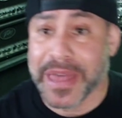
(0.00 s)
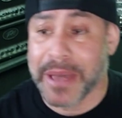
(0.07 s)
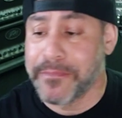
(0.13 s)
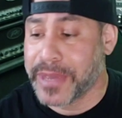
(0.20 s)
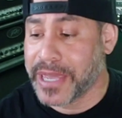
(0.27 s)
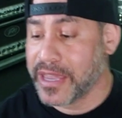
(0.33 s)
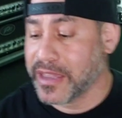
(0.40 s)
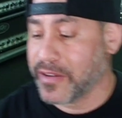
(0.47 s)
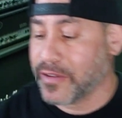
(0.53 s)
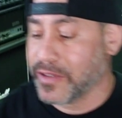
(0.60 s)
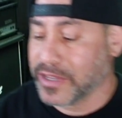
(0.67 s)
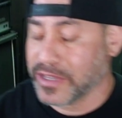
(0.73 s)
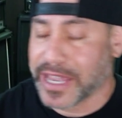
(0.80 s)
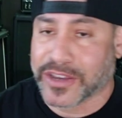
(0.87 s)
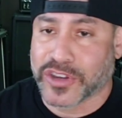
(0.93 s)
them being
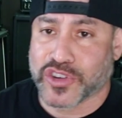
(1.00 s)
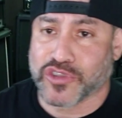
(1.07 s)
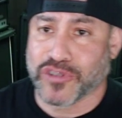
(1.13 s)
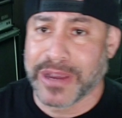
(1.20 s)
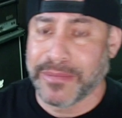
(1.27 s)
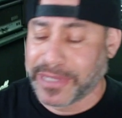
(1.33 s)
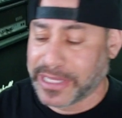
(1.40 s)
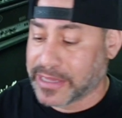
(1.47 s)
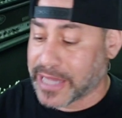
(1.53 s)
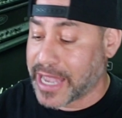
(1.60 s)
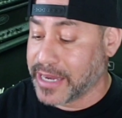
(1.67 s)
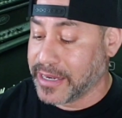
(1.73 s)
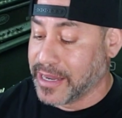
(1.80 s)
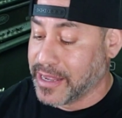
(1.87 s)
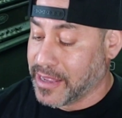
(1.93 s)
extremely
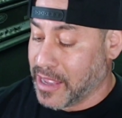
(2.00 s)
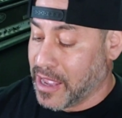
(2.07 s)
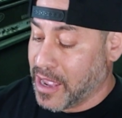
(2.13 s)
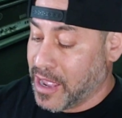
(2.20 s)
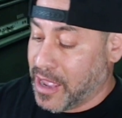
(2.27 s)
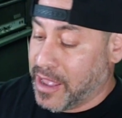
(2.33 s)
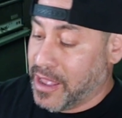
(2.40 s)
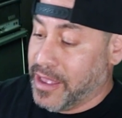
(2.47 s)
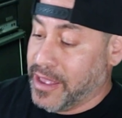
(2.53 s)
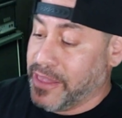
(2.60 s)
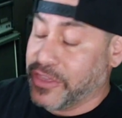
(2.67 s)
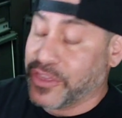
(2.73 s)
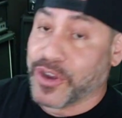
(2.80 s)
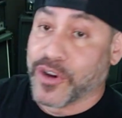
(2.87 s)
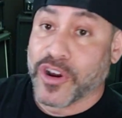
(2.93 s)
light,
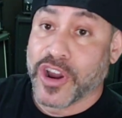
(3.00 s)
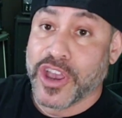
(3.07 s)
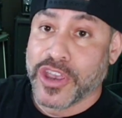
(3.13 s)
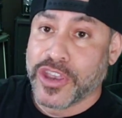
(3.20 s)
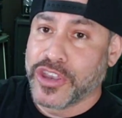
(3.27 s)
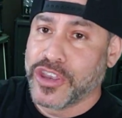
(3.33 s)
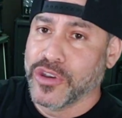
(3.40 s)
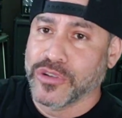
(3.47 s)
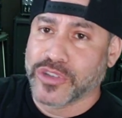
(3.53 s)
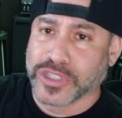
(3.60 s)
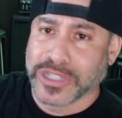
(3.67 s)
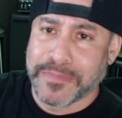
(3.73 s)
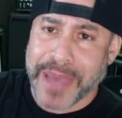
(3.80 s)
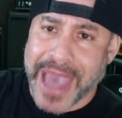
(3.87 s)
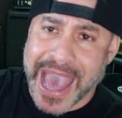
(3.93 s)
they're
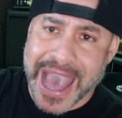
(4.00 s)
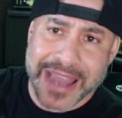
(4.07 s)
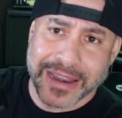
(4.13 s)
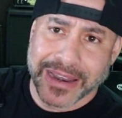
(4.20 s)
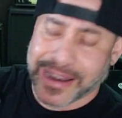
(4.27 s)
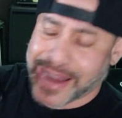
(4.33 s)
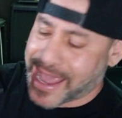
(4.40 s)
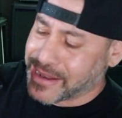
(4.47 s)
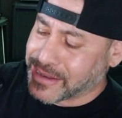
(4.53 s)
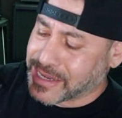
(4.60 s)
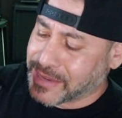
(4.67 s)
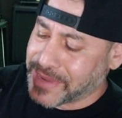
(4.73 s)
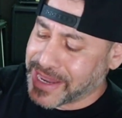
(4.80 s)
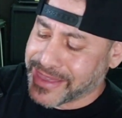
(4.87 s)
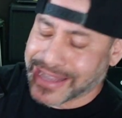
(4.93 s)
hugely padded. And
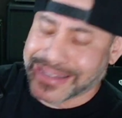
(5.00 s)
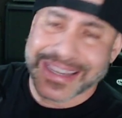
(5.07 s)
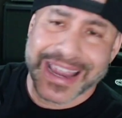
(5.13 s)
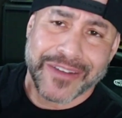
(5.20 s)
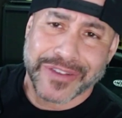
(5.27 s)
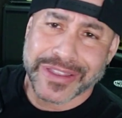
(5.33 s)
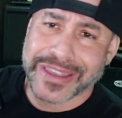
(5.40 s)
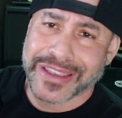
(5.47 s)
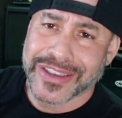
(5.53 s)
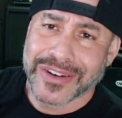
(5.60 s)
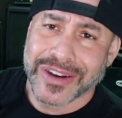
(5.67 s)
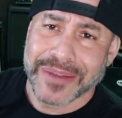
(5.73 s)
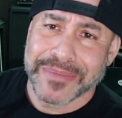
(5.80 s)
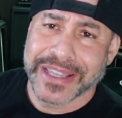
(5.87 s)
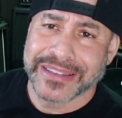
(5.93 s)
to me, that's everything. You
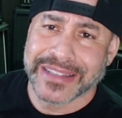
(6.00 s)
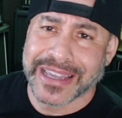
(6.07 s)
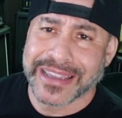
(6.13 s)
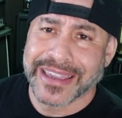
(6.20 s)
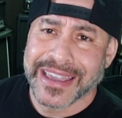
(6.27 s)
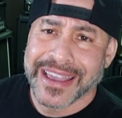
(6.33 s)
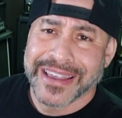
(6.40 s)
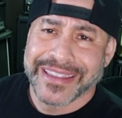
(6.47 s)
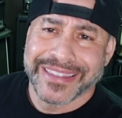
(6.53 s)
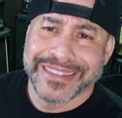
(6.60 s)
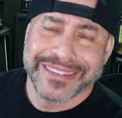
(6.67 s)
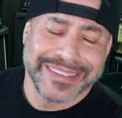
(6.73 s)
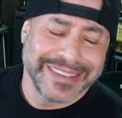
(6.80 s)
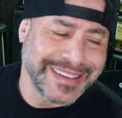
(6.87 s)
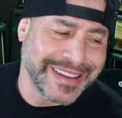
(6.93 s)
know what I mean? Like,
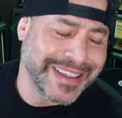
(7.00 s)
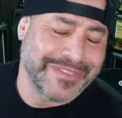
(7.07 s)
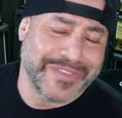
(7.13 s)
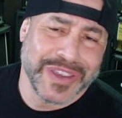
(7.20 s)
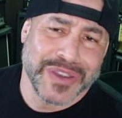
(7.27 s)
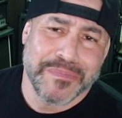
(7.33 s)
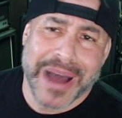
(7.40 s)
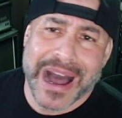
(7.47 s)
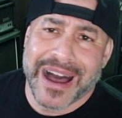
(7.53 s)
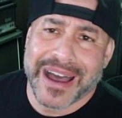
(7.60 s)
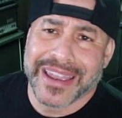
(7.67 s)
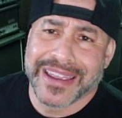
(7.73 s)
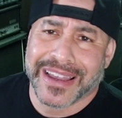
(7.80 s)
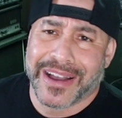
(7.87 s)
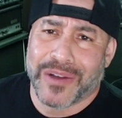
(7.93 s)
if you
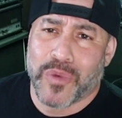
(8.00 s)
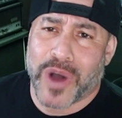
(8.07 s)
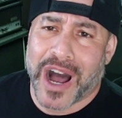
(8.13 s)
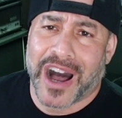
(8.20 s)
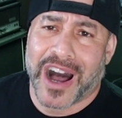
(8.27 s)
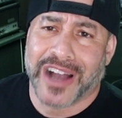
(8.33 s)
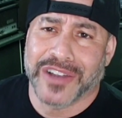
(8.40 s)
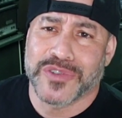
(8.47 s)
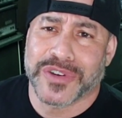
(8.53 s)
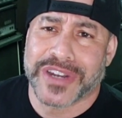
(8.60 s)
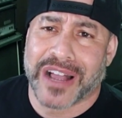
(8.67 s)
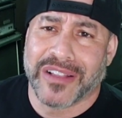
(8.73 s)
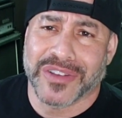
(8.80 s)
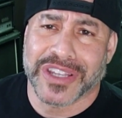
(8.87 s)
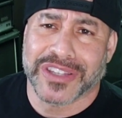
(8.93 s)
buy a
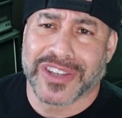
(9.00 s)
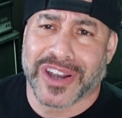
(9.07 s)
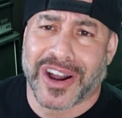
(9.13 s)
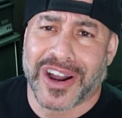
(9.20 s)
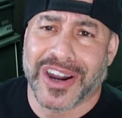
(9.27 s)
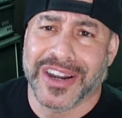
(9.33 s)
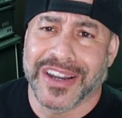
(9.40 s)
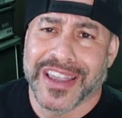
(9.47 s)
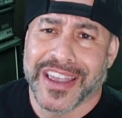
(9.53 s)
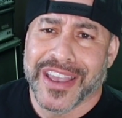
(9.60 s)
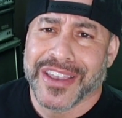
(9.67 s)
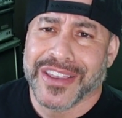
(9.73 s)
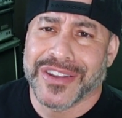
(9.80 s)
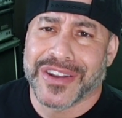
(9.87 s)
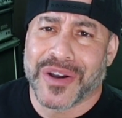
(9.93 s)
$100 guitar,
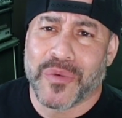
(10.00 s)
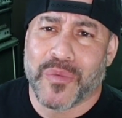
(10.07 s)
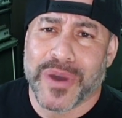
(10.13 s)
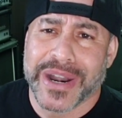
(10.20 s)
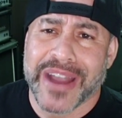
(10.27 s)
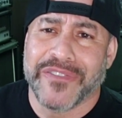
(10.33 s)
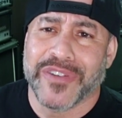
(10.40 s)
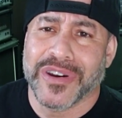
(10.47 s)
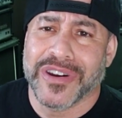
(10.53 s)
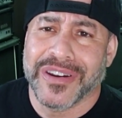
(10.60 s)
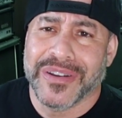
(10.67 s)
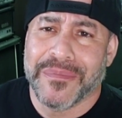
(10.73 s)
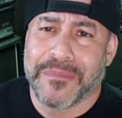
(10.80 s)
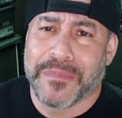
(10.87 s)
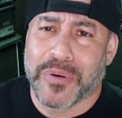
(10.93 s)
you know,
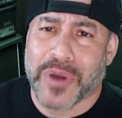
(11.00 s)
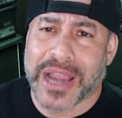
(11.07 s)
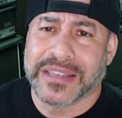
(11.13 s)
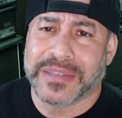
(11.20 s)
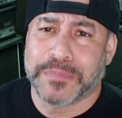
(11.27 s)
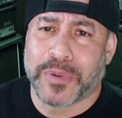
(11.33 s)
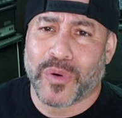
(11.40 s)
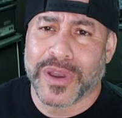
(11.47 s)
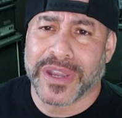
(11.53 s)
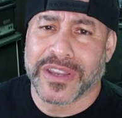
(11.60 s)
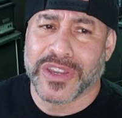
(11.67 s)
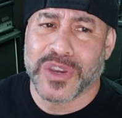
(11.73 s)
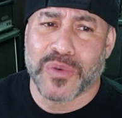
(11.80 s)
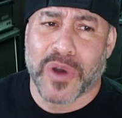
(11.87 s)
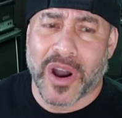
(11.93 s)
whatever price point
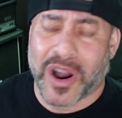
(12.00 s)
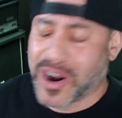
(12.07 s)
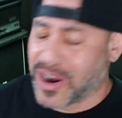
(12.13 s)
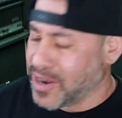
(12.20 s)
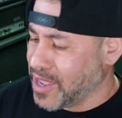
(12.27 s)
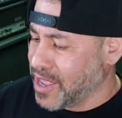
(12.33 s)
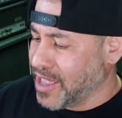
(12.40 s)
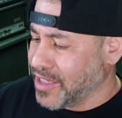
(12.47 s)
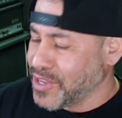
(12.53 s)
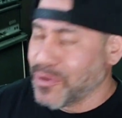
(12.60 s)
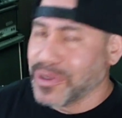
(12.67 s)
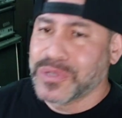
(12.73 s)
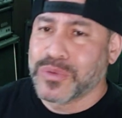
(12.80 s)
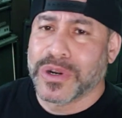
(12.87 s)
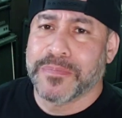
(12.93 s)
you are, you
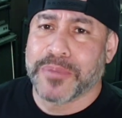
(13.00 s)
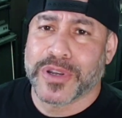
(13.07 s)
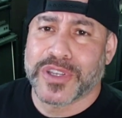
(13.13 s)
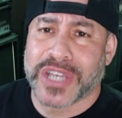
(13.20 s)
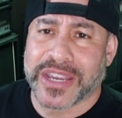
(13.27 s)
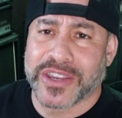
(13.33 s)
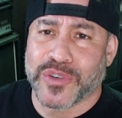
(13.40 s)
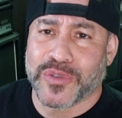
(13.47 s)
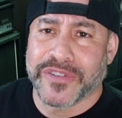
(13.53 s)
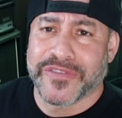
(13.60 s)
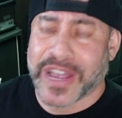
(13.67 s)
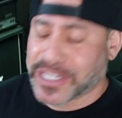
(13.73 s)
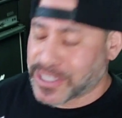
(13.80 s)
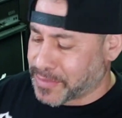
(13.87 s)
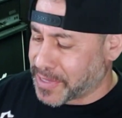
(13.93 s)
always want to protect your
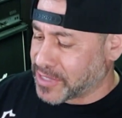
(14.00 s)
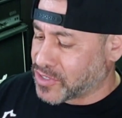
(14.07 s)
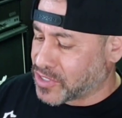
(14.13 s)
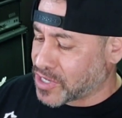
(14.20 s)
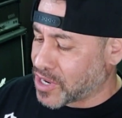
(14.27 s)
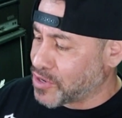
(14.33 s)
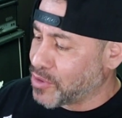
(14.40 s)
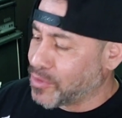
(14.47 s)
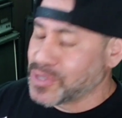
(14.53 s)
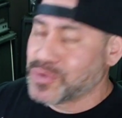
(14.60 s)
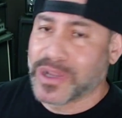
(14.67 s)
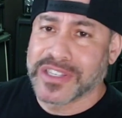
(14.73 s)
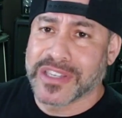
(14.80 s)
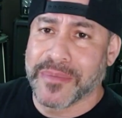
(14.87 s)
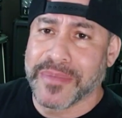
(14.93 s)
investment. So you always
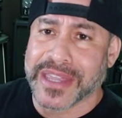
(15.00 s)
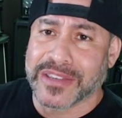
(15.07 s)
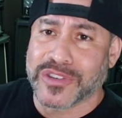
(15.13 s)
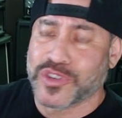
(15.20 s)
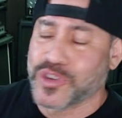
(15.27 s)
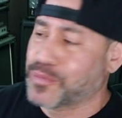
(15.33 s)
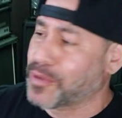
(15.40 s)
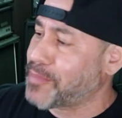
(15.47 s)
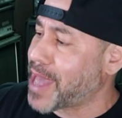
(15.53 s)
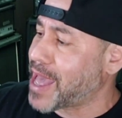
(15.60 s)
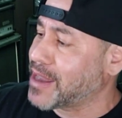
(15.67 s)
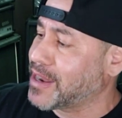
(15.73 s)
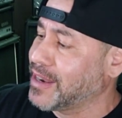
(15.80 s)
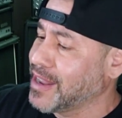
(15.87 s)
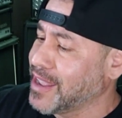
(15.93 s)
want something that's super
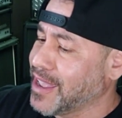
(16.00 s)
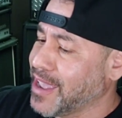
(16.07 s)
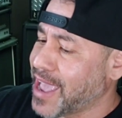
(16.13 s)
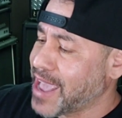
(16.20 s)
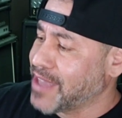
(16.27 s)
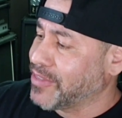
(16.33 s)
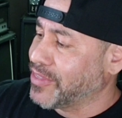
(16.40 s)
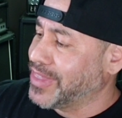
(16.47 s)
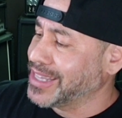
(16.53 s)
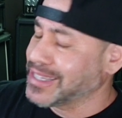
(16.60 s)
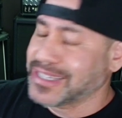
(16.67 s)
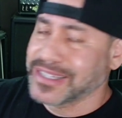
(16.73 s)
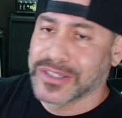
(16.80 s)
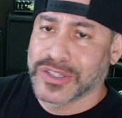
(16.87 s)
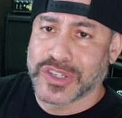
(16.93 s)
padded. And
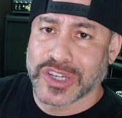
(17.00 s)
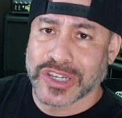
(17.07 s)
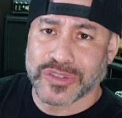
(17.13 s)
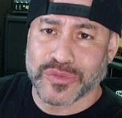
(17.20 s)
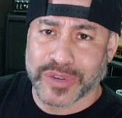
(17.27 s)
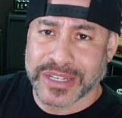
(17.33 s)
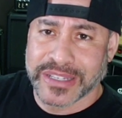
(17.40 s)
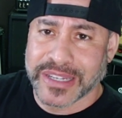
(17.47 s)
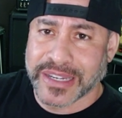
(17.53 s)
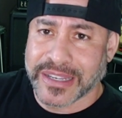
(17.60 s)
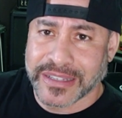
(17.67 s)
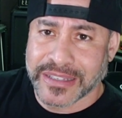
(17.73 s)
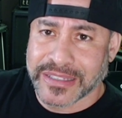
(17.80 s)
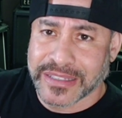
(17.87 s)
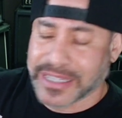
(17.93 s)
this is just
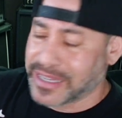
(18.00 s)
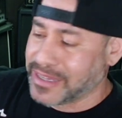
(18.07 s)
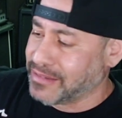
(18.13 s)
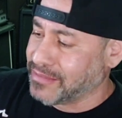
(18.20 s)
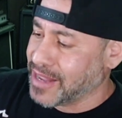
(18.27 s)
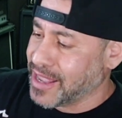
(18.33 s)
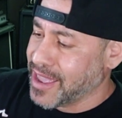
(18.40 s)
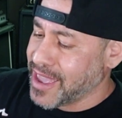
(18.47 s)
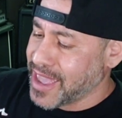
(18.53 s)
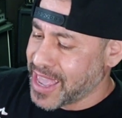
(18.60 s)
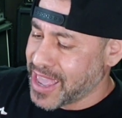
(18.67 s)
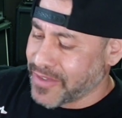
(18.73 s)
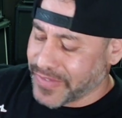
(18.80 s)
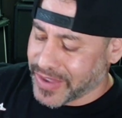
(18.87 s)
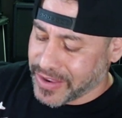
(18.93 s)
ridiculously
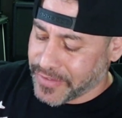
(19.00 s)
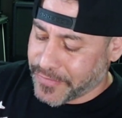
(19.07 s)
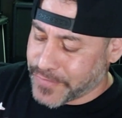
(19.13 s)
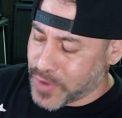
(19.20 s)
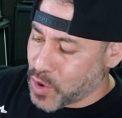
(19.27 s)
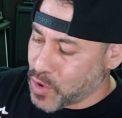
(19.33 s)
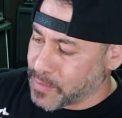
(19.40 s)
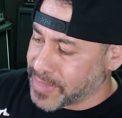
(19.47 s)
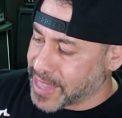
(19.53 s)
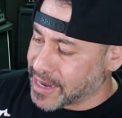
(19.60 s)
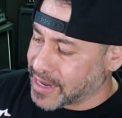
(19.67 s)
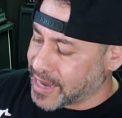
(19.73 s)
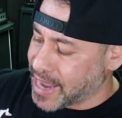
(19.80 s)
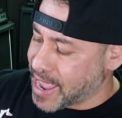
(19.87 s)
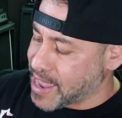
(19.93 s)
heavy foam that
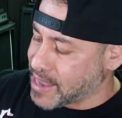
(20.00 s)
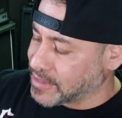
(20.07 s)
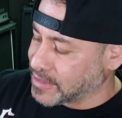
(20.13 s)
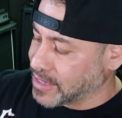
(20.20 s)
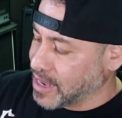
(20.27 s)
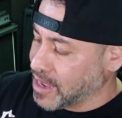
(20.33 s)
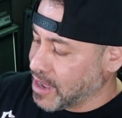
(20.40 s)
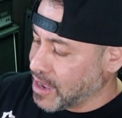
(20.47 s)
it has.